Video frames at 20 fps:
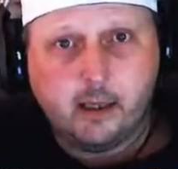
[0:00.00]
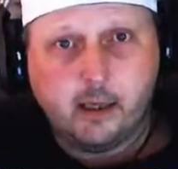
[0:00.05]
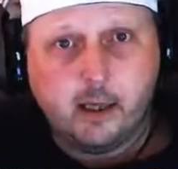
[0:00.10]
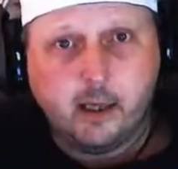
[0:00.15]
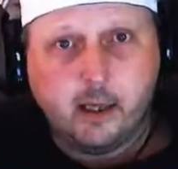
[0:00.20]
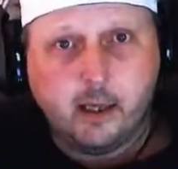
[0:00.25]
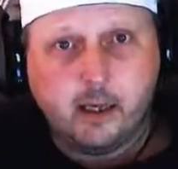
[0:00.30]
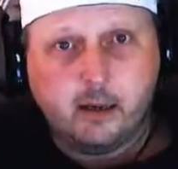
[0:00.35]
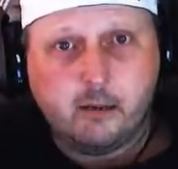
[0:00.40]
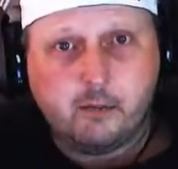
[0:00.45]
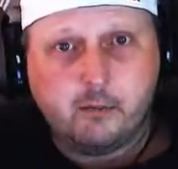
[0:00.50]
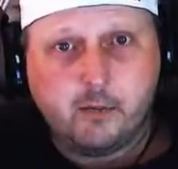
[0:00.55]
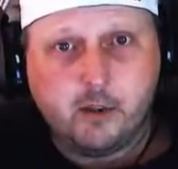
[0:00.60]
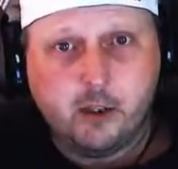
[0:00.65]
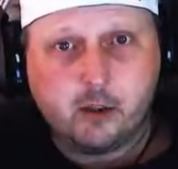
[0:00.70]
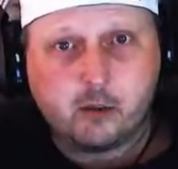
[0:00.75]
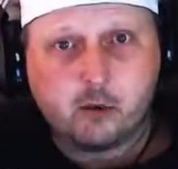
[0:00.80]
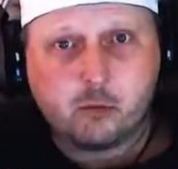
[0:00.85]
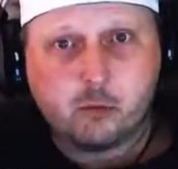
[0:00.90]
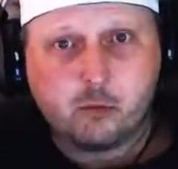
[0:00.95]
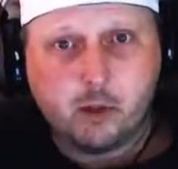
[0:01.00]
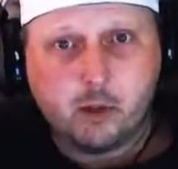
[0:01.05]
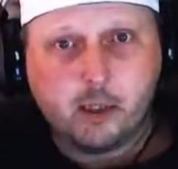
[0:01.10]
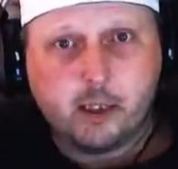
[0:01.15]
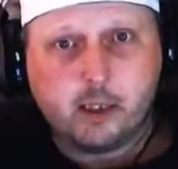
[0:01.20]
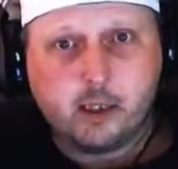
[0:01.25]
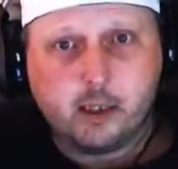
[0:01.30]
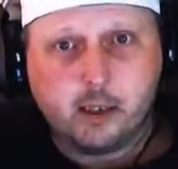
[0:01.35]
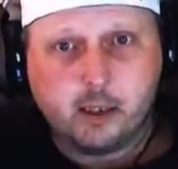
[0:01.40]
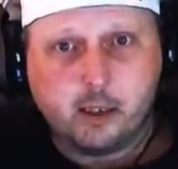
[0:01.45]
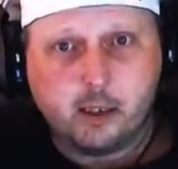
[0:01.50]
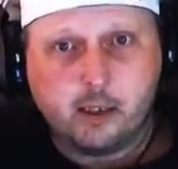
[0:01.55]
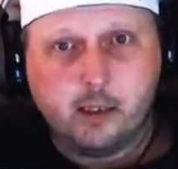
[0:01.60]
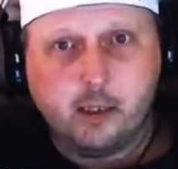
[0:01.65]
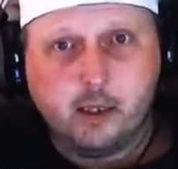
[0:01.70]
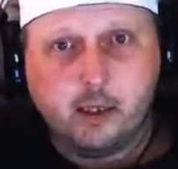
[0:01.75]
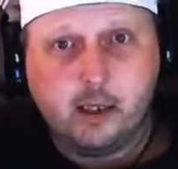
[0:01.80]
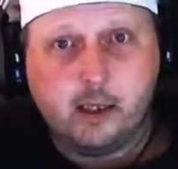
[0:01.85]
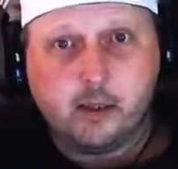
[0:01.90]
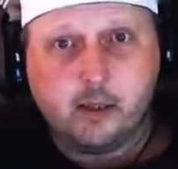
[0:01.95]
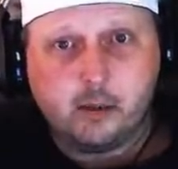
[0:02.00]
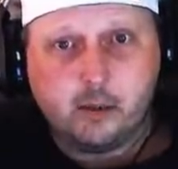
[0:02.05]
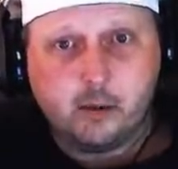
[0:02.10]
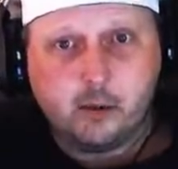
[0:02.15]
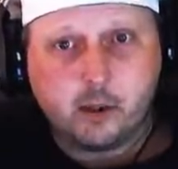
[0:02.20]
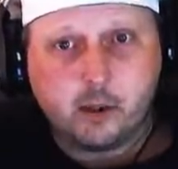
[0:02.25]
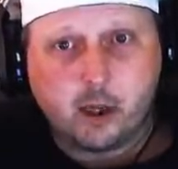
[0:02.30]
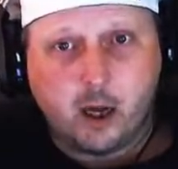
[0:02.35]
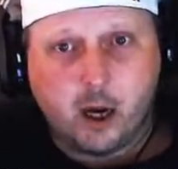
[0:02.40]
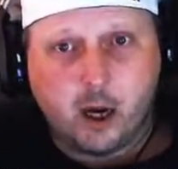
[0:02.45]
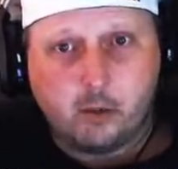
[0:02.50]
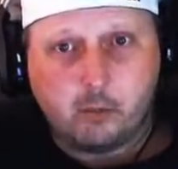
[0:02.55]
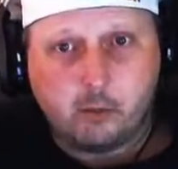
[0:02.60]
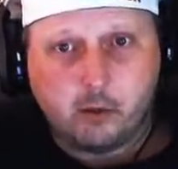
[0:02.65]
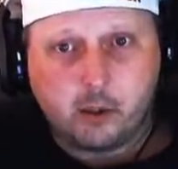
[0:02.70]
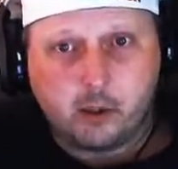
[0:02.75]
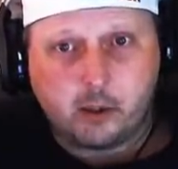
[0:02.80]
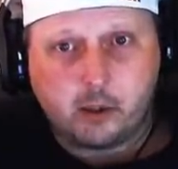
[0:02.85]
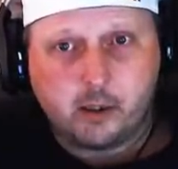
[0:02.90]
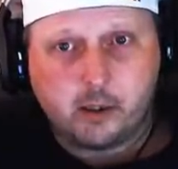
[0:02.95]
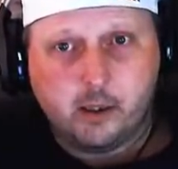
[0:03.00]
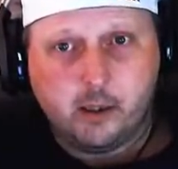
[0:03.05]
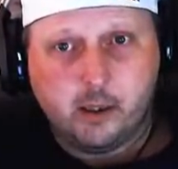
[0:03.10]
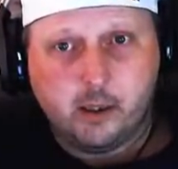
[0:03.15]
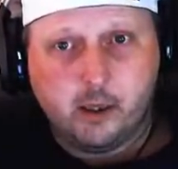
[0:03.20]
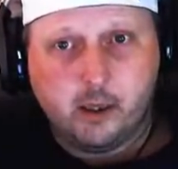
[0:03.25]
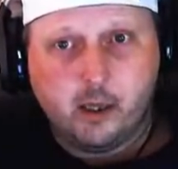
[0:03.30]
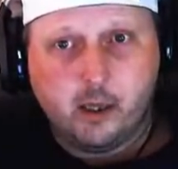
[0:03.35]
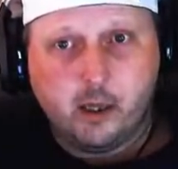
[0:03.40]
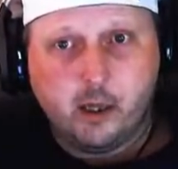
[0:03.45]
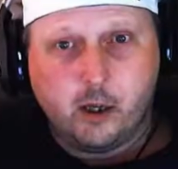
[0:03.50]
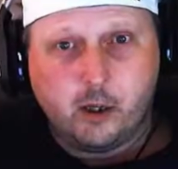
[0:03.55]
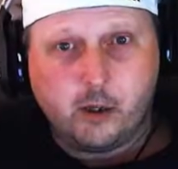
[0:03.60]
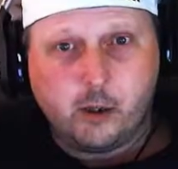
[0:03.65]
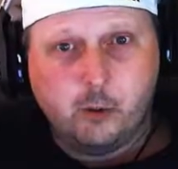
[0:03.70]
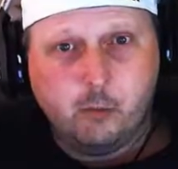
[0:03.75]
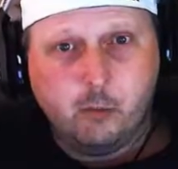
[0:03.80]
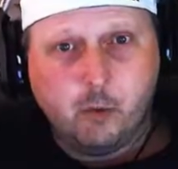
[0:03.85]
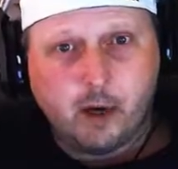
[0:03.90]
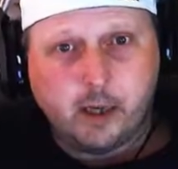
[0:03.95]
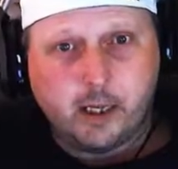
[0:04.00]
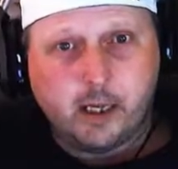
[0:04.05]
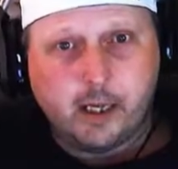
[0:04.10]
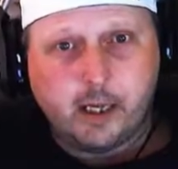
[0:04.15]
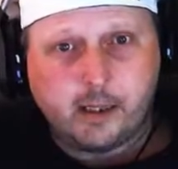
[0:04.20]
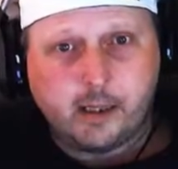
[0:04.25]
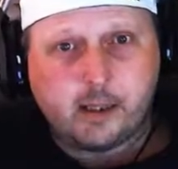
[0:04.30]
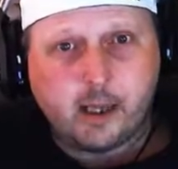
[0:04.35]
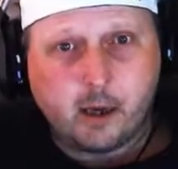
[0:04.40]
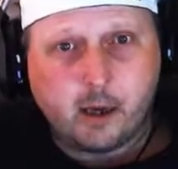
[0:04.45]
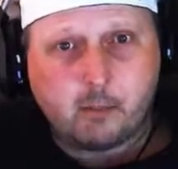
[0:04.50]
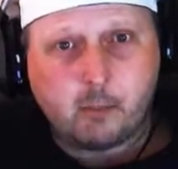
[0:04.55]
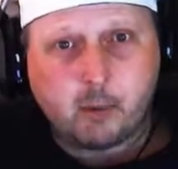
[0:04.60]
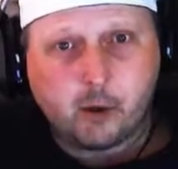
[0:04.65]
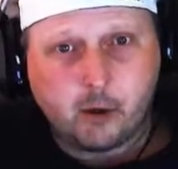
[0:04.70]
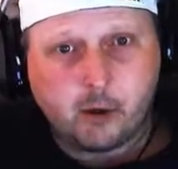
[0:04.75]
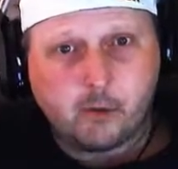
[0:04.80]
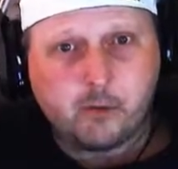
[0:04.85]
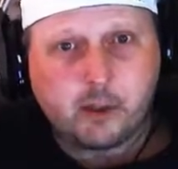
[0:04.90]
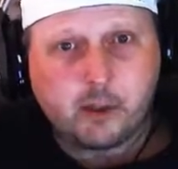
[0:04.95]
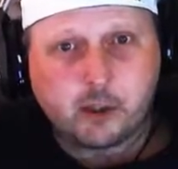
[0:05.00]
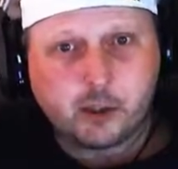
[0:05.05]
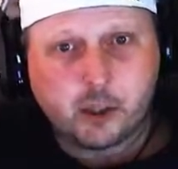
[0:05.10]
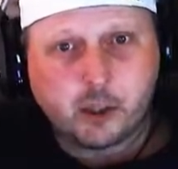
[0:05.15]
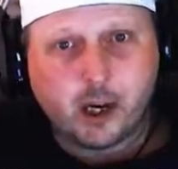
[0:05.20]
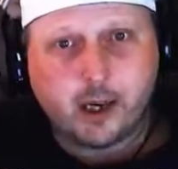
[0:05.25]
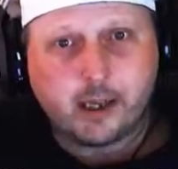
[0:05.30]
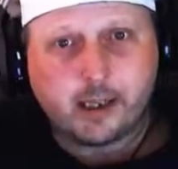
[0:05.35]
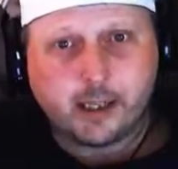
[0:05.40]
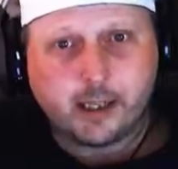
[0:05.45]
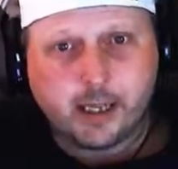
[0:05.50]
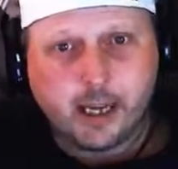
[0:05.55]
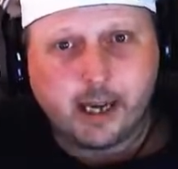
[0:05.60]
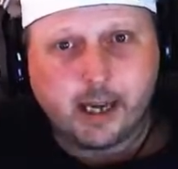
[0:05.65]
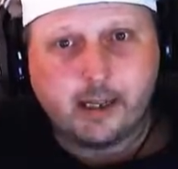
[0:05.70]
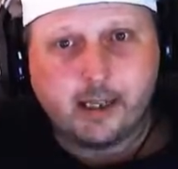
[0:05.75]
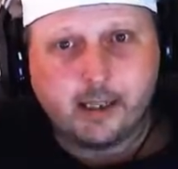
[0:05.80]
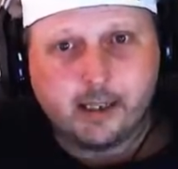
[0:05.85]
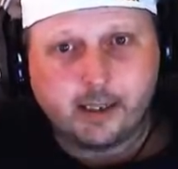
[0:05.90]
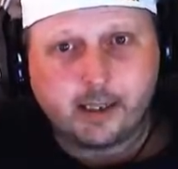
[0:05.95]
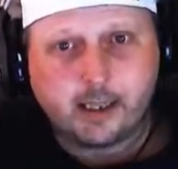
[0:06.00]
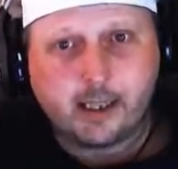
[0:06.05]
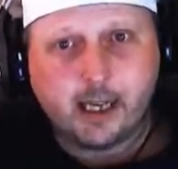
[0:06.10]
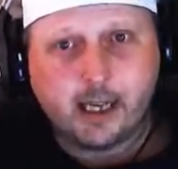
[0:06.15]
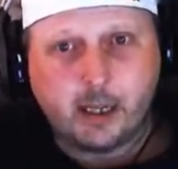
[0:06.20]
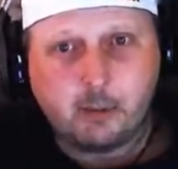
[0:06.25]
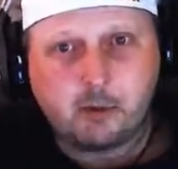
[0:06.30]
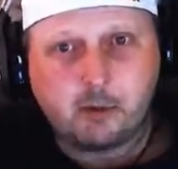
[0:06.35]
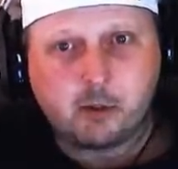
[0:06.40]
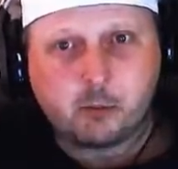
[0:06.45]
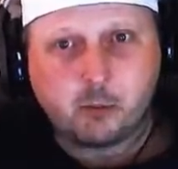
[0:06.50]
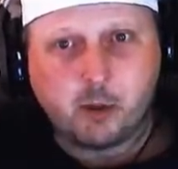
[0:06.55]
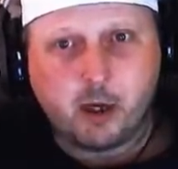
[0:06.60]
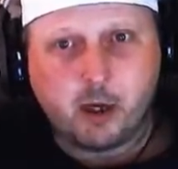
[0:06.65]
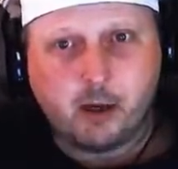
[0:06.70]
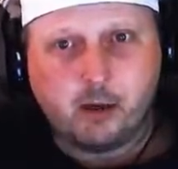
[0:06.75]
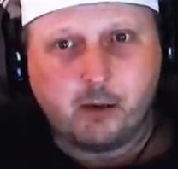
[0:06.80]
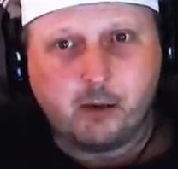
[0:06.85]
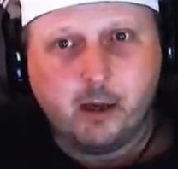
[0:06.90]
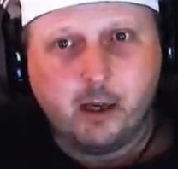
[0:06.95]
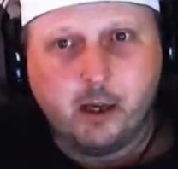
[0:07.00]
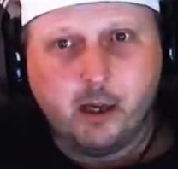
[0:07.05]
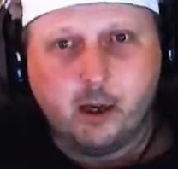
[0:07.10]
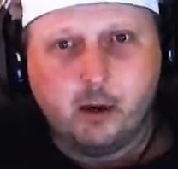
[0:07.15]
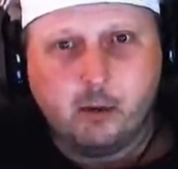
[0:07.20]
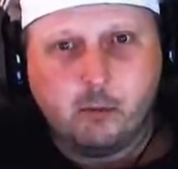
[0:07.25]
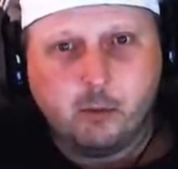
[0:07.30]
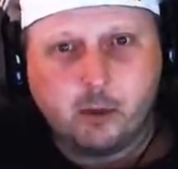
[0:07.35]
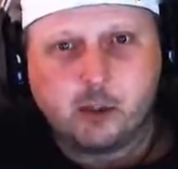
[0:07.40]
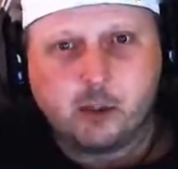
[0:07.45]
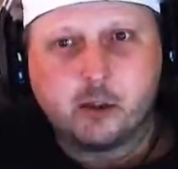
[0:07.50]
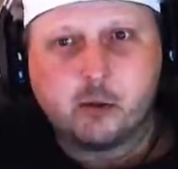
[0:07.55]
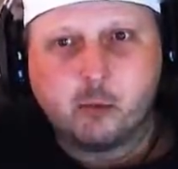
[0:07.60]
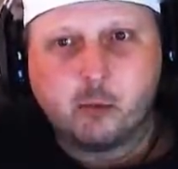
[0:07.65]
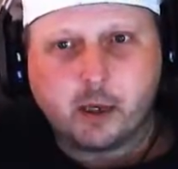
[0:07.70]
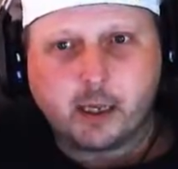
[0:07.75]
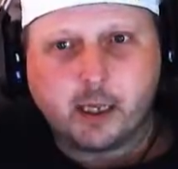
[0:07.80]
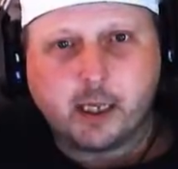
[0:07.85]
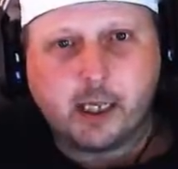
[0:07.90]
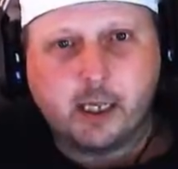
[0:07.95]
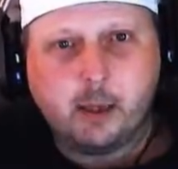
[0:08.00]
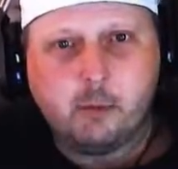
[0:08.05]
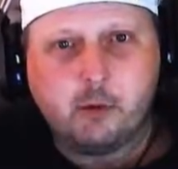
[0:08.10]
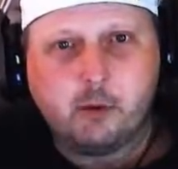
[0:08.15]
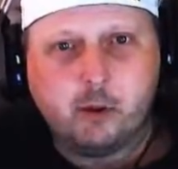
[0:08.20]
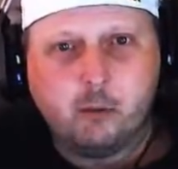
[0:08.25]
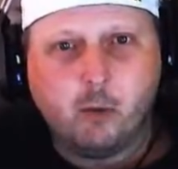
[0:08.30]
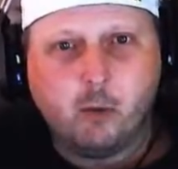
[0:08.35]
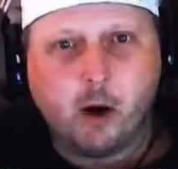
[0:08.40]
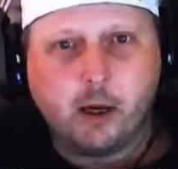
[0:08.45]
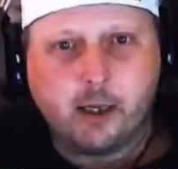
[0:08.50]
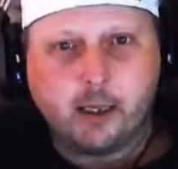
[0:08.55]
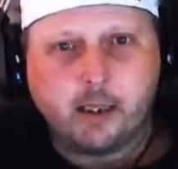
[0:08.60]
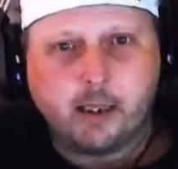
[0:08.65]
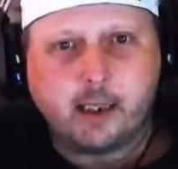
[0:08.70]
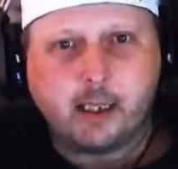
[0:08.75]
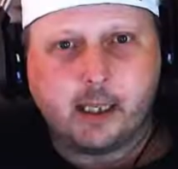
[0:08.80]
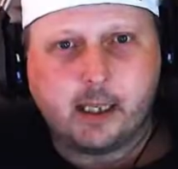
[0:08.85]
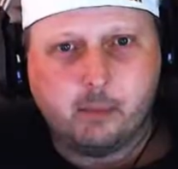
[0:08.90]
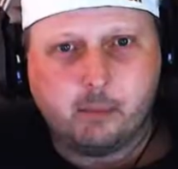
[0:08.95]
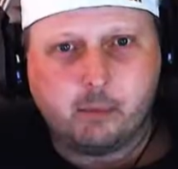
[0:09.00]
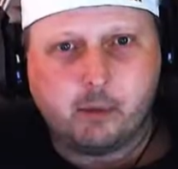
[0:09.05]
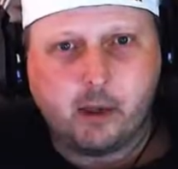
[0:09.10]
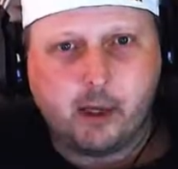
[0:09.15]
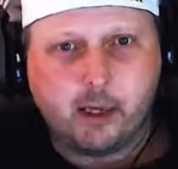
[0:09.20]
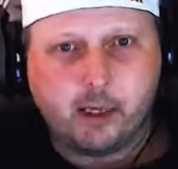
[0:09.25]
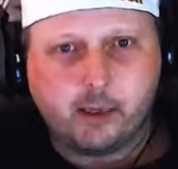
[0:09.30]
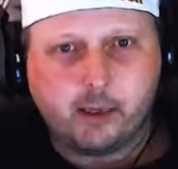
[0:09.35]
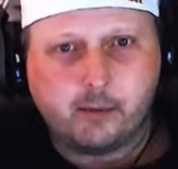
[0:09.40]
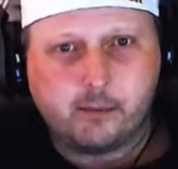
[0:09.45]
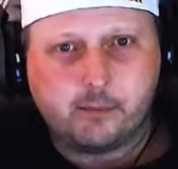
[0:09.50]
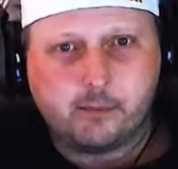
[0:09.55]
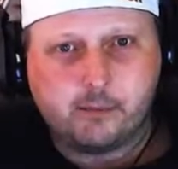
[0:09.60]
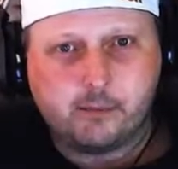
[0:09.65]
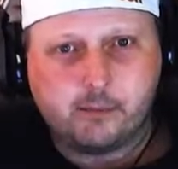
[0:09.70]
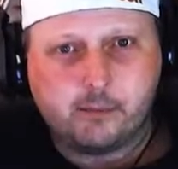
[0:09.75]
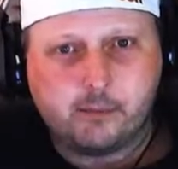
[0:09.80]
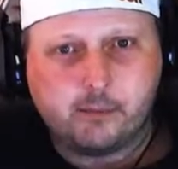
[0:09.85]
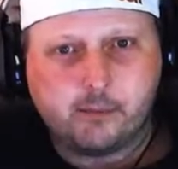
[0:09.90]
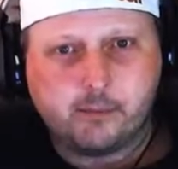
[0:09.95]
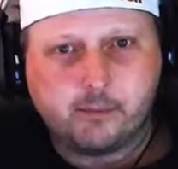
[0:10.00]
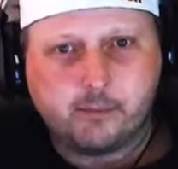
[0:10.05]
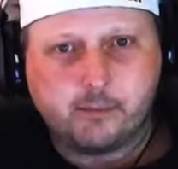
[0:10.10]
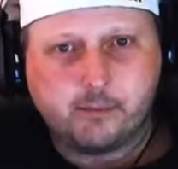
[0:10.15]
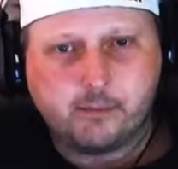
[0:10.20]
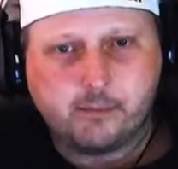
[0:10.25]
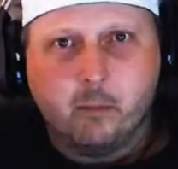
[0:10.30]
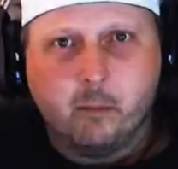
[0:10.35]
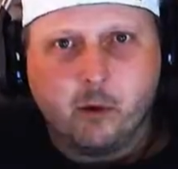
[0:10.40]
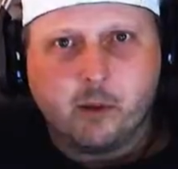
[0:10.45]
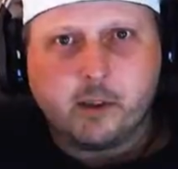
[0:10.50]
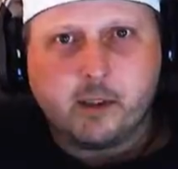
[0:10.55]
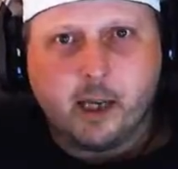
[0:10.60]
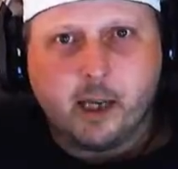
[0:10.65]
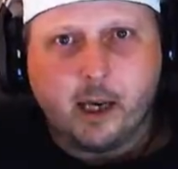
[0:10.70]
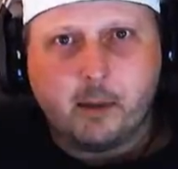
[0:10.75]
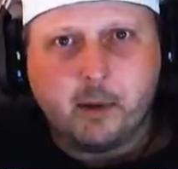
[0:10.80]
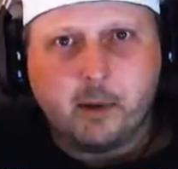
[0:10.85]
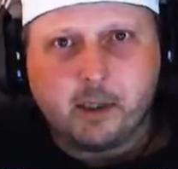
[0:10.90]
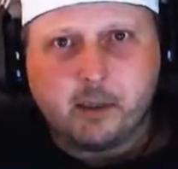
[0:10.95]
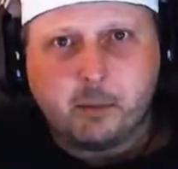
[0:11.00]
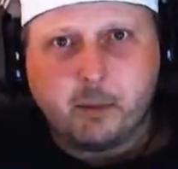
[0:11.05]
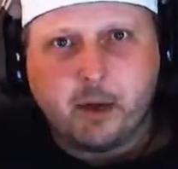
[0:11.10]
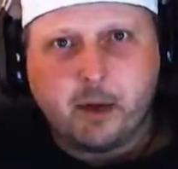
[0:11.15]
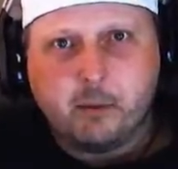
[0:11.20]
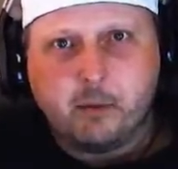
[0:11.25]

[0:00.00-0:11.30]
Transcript: it feels really good to accomplish. You want to hit that perfect shot again in the game as well, which is what keeps you wanting to keep playing. The time I spend with